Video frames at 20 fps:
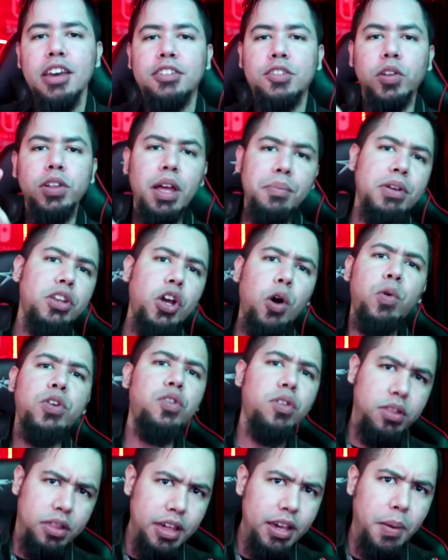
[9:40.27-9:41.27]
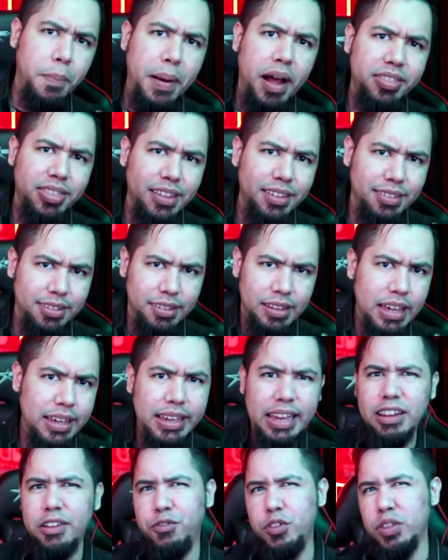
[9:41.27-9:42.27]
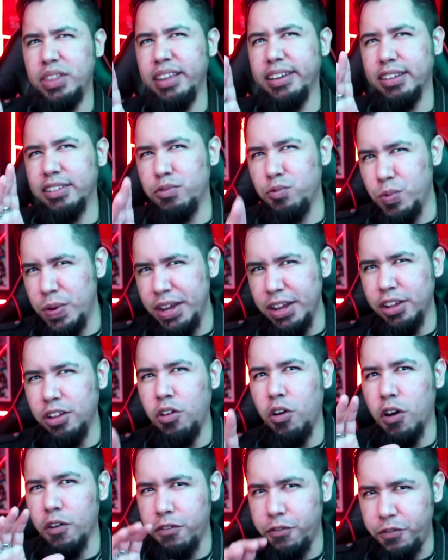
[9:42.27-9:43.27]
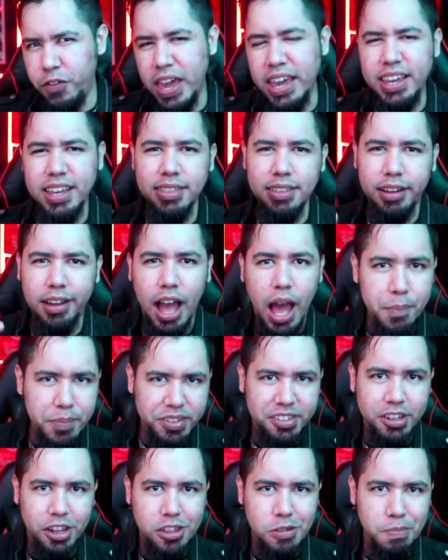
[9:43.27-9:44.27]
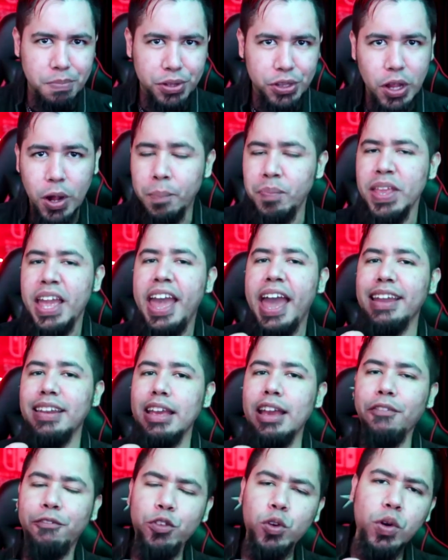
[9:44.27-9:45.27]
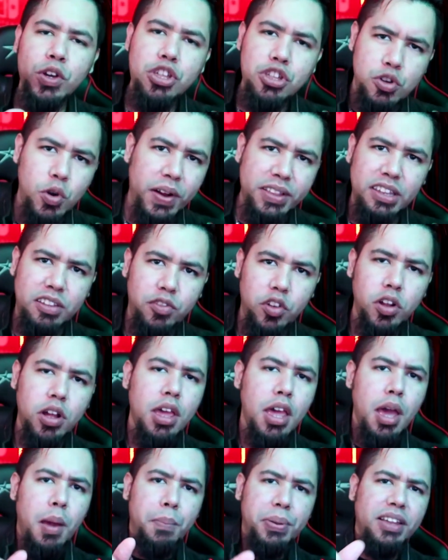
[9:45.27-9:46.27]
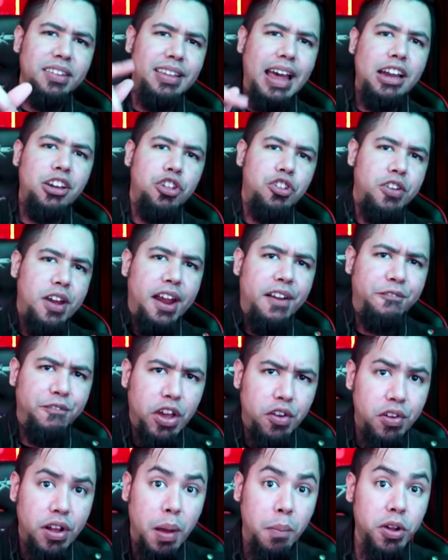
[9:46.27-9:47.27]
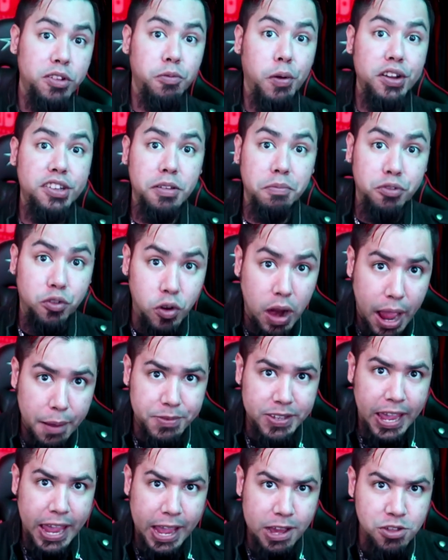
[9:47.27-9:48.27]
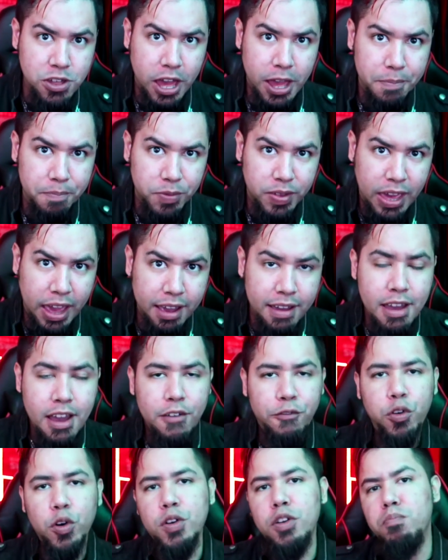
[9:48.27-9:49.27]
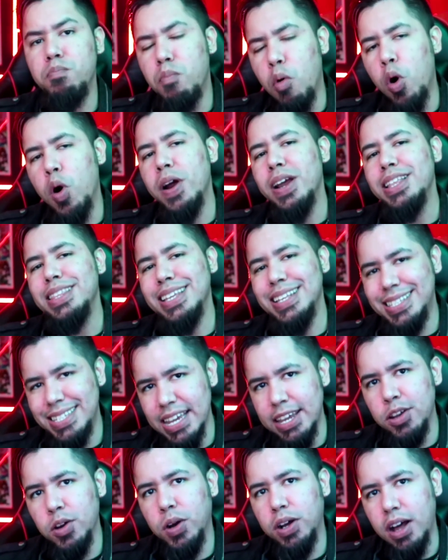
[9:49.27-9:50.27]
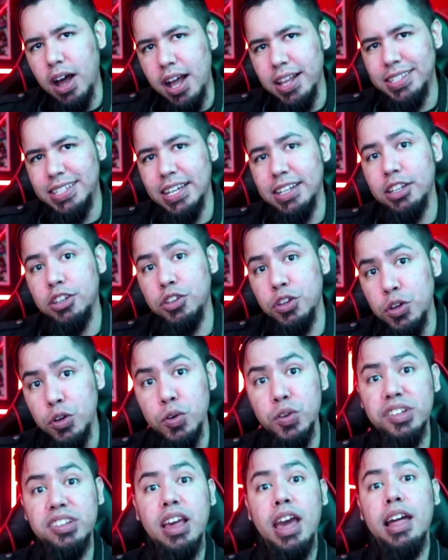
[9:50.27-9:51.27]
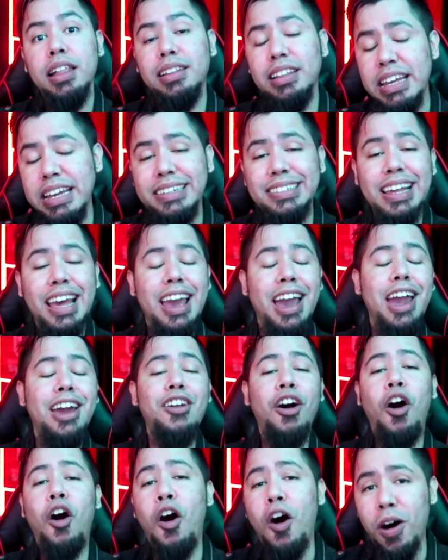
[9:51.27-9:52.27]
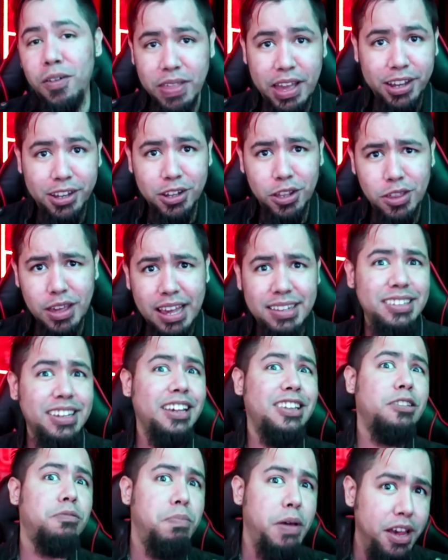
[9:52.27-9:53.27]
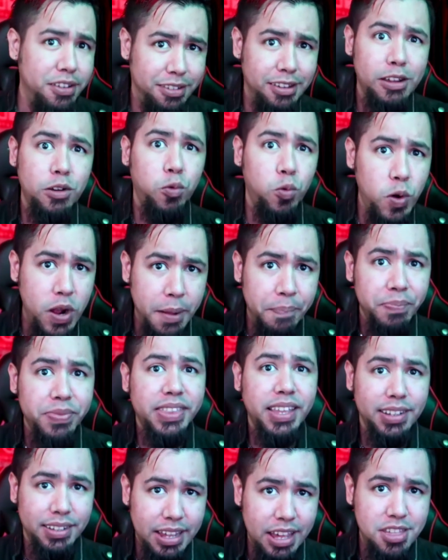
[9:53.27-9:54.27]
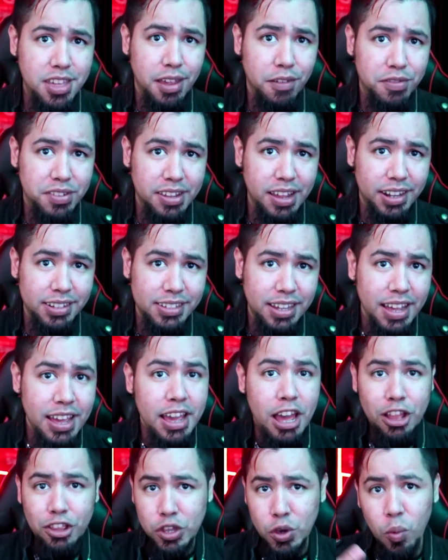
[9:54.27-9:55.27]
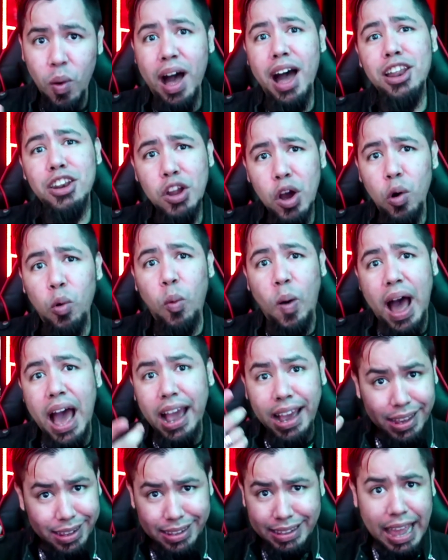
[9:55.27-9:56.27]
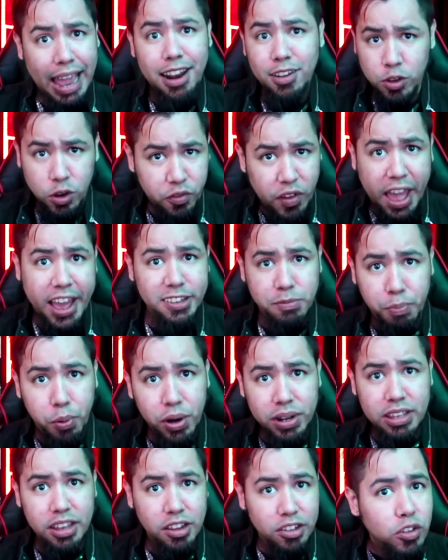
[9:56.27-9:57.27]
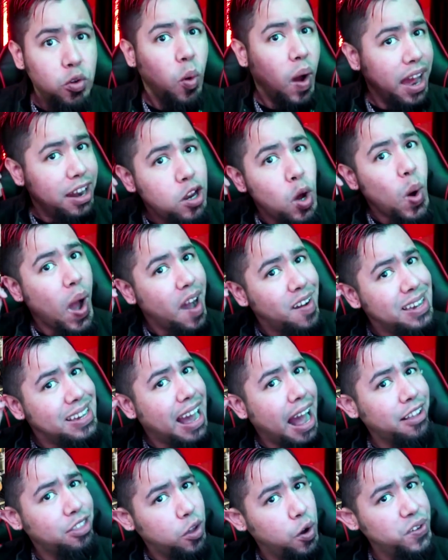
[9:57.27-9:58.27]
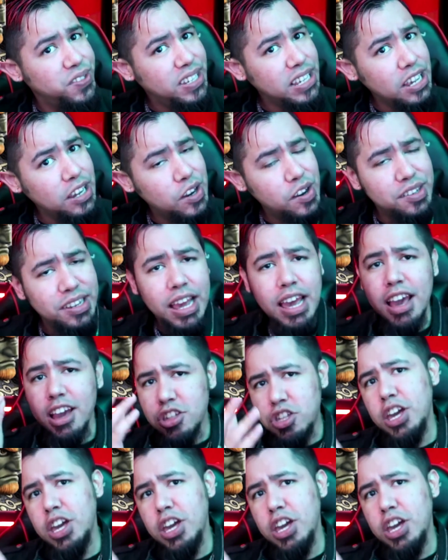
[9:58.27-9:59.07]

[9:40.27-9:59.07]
So let me know what you think about this leak and if you think it's real or fake in the comment section below. And if you enjoyed this video, please like, share, favorite, and most importantly, subscribe to HMK for more Nintendo content, news, leaks, and all that good jazz, especially with The Legend of Zelda. Do you want to know why Ganondorf has pointy ears? Do you want to know how he got those ears?